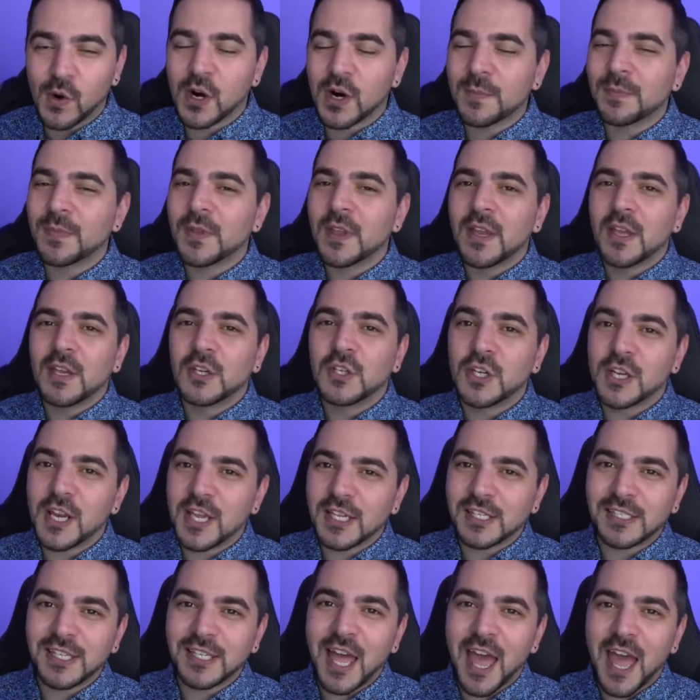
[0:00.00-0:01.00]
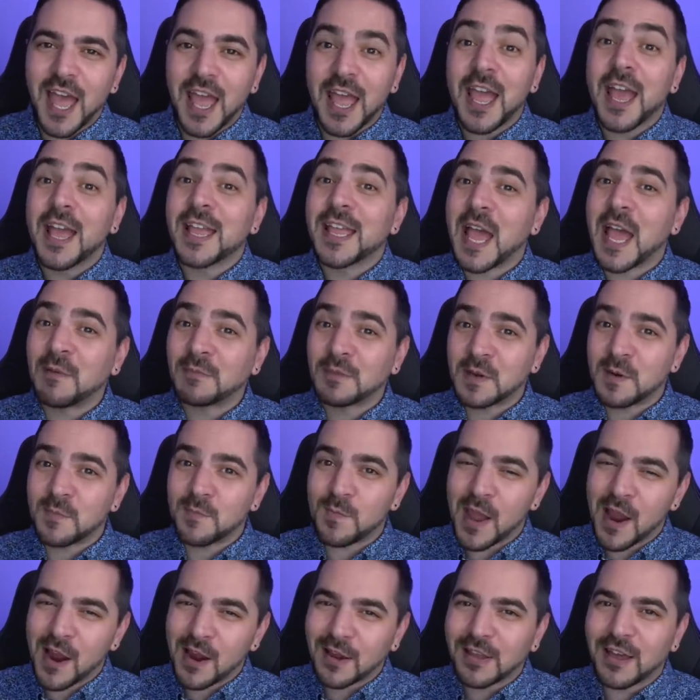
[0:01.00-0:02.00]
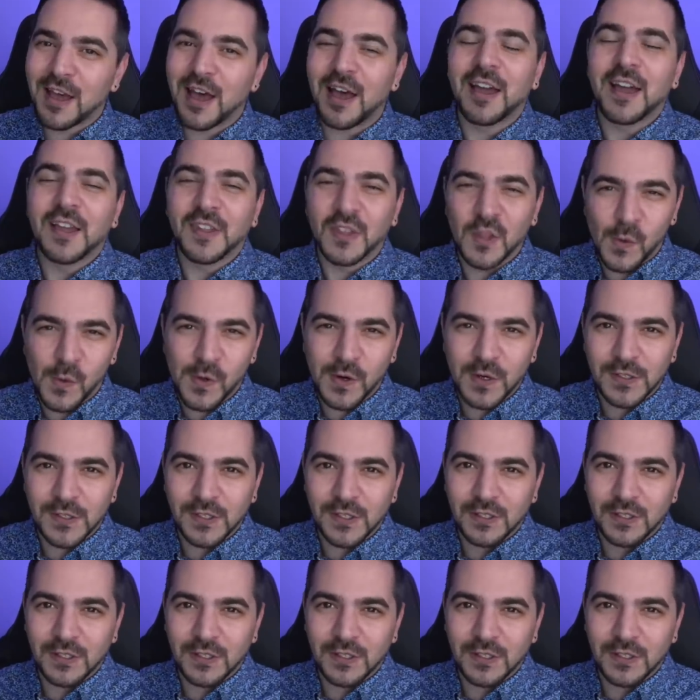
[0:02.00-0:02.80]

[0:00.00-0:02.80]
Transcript: or should I say, Captain America and the Winter